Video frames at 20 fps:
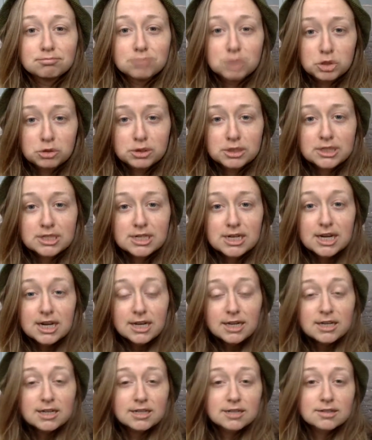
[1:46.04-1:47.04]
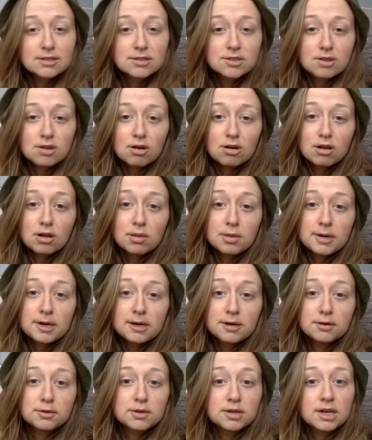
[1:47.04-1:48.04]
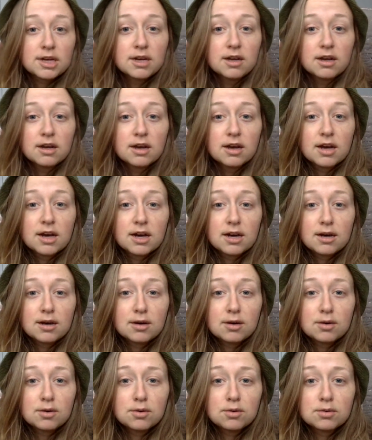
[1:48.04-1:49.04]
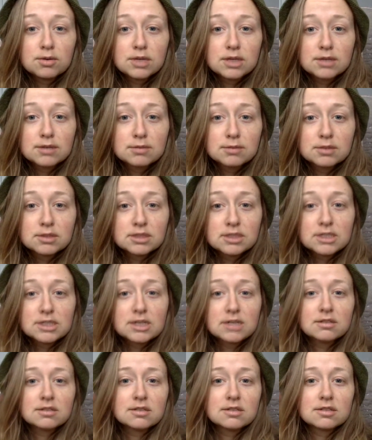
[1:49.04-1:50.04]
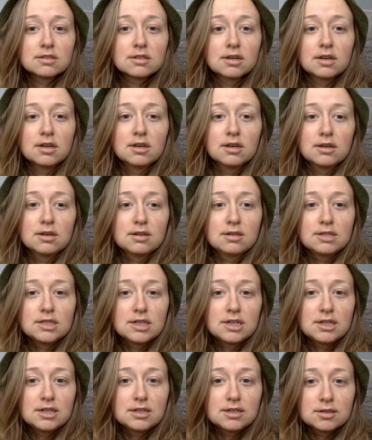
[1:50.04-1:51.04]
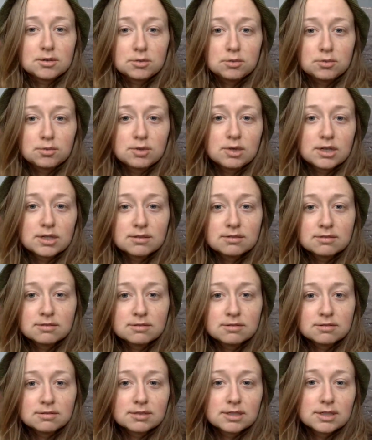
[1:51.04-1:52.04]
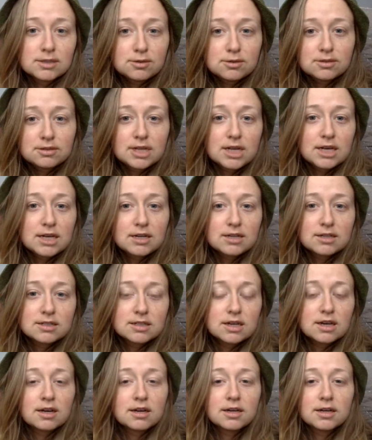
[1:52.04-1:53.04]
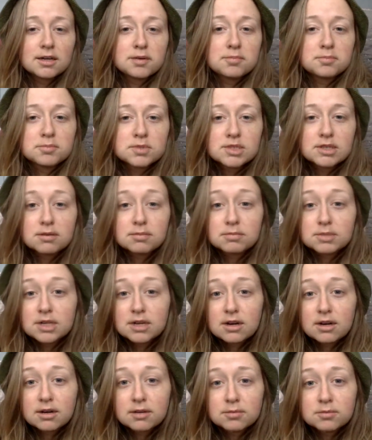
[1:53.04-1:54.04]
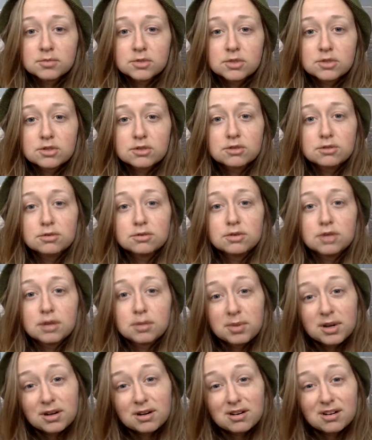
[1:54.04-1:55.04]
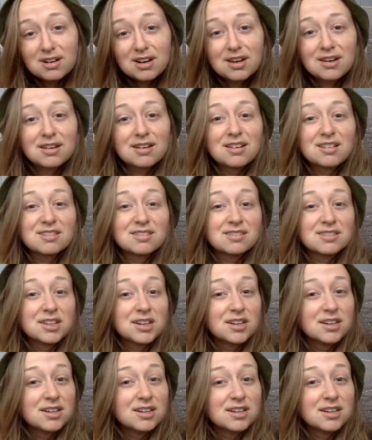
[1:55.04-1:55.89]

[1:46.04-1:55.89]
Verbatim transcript: doing today is all about how it really does take one little day at a time sometimes to get better, and